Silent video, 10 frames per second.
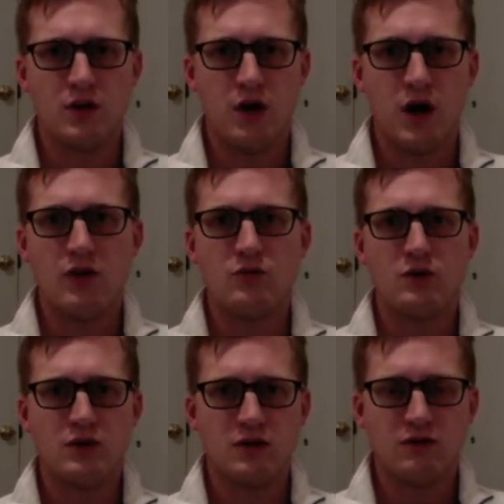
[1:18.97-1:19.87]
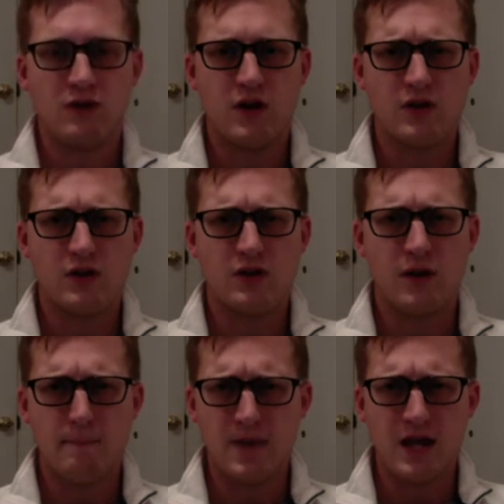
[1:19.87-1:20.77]
husband, a father,
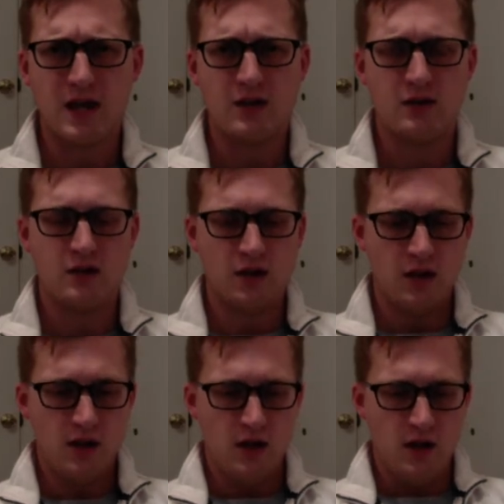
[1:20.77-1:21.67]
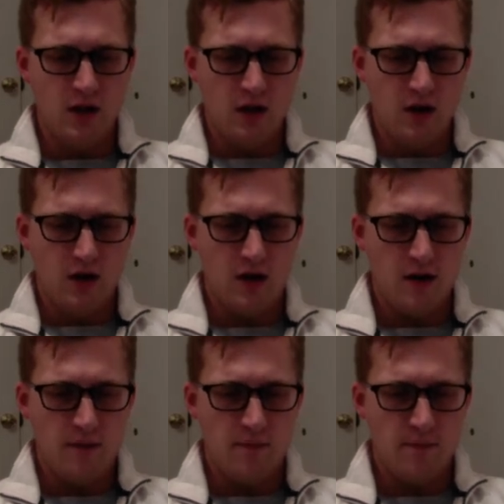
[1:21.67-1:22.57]
a man.
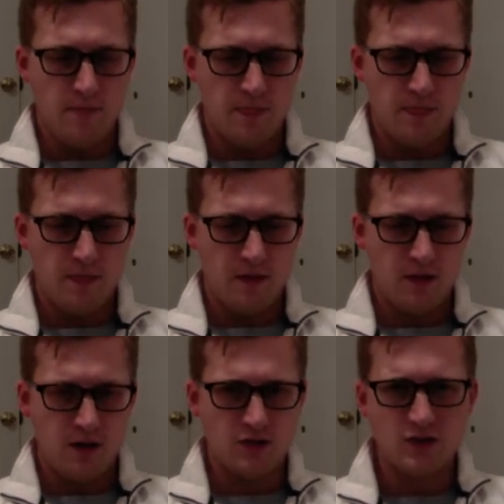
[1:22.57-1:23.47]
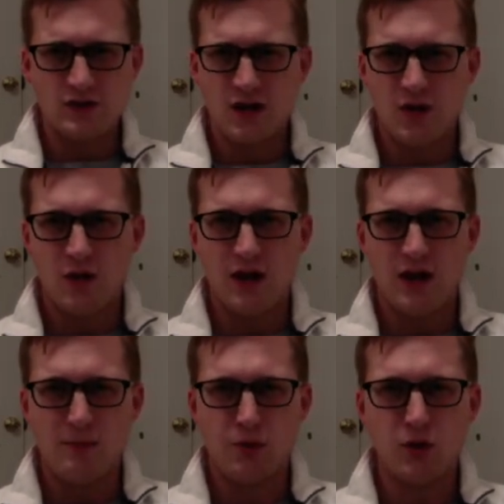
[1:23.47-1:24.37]
Um, and so it's kind of
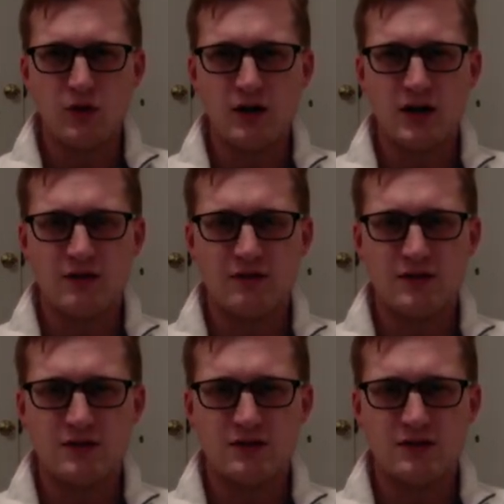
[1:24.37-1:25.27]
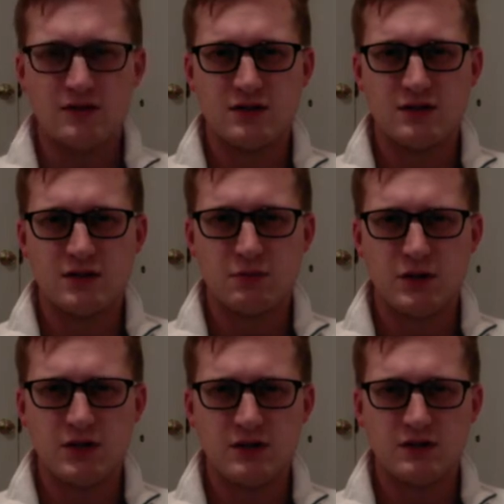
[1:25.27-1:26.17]
I pull a lot of these
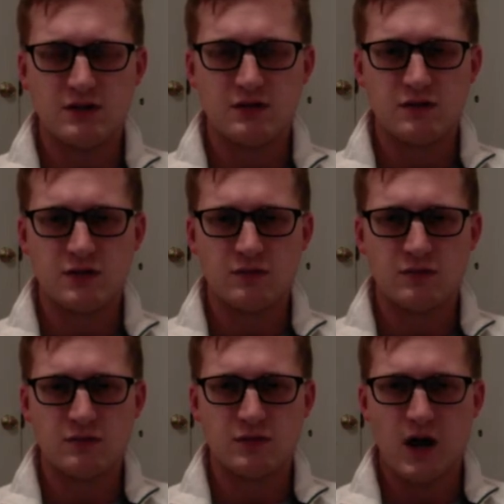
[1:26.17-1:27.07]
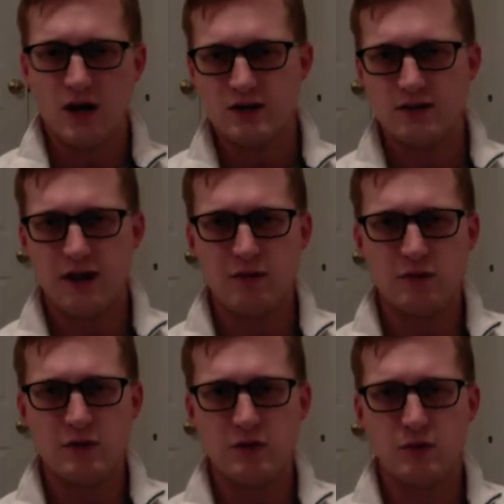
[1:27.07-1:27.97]
experiences from talks I've had
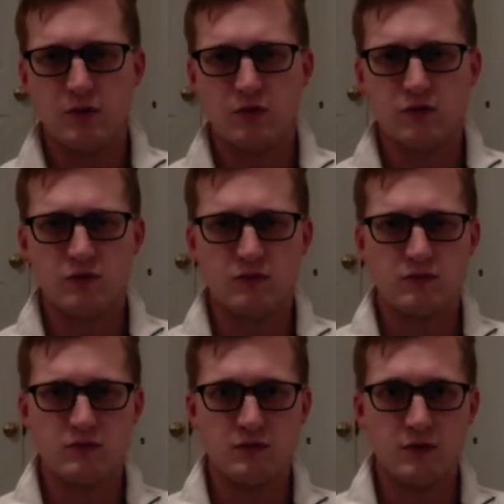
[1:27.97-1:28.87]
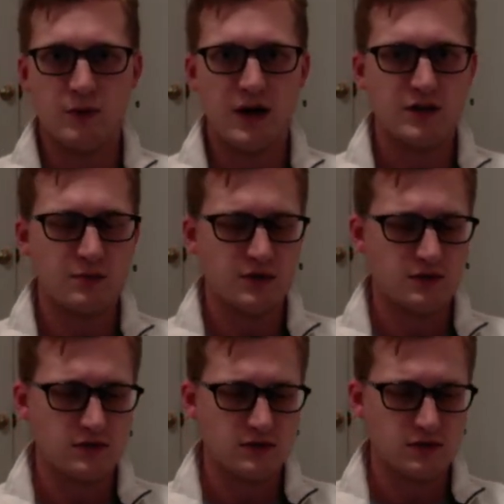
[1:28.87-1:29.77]
with people, from my
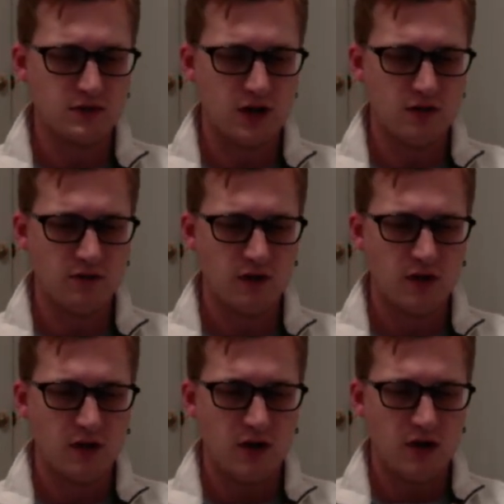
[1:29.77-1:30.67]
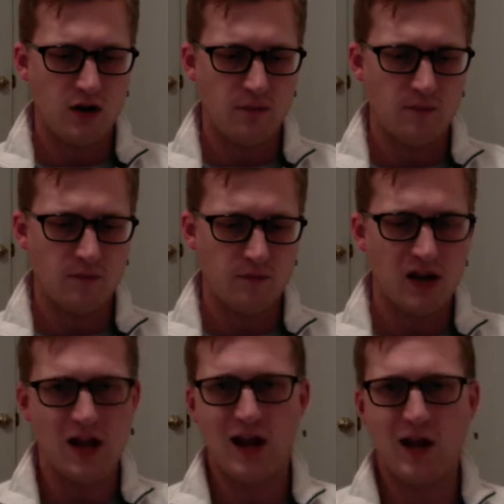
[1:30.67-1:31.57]
experiences and stuff. And
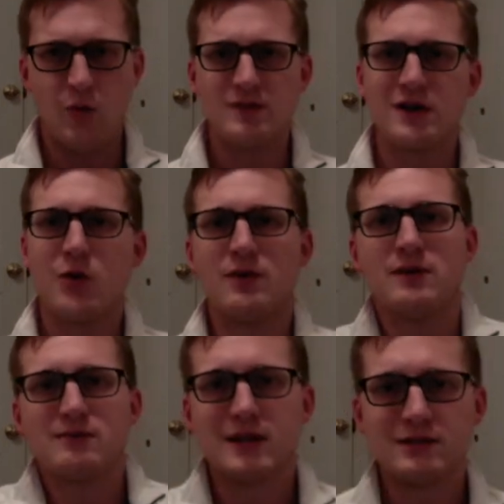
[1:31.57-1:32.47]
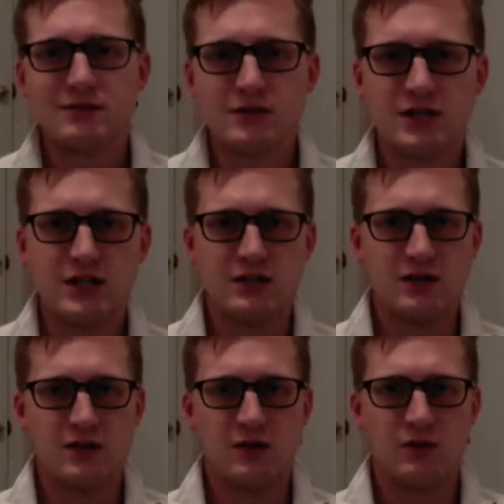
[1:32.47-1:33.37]
I hope it's helping. That's really,
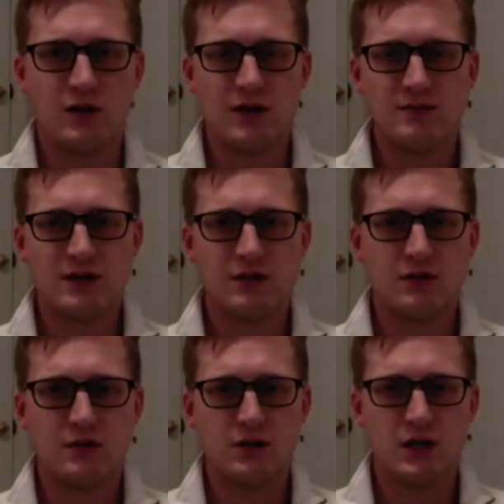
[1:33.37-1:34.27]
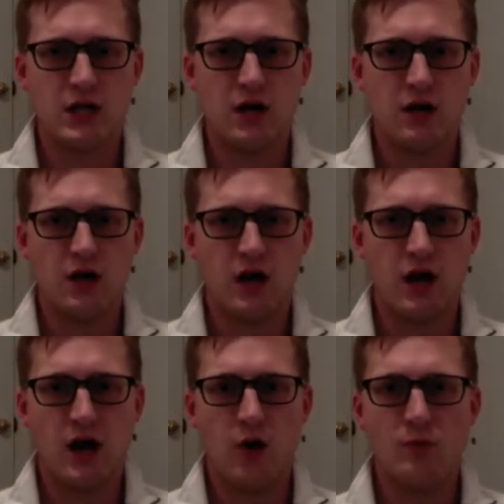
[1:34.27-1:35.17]
when it comes down to it, like
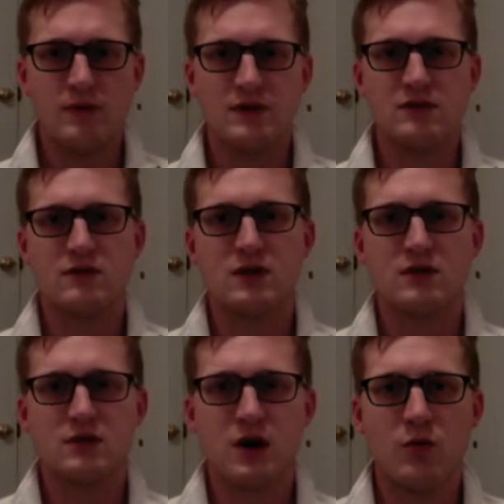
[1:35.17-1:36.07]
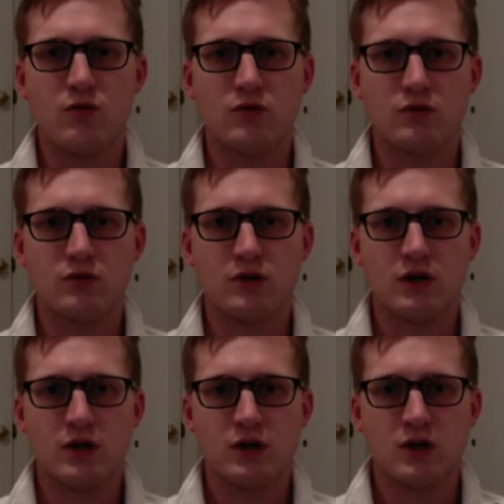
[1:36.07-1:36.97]
I hope that these videos are helpful
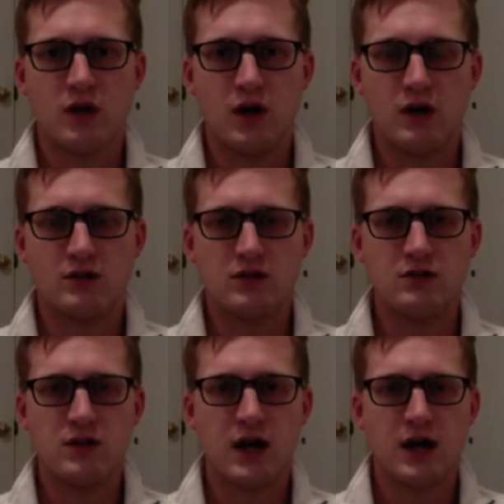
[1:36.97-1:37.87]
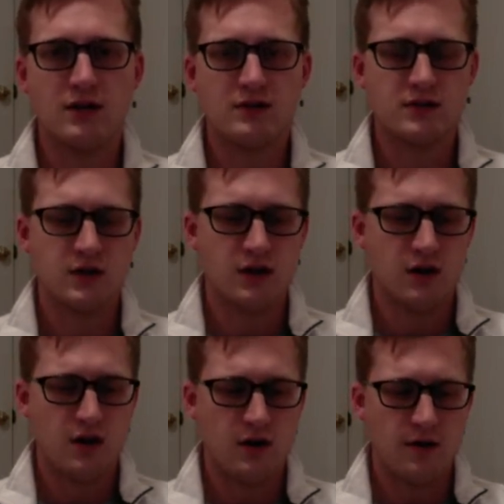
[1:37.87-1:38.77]
to you guys,
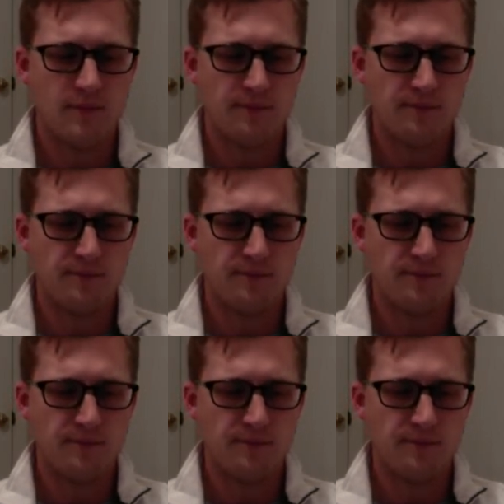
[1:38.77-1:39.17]
because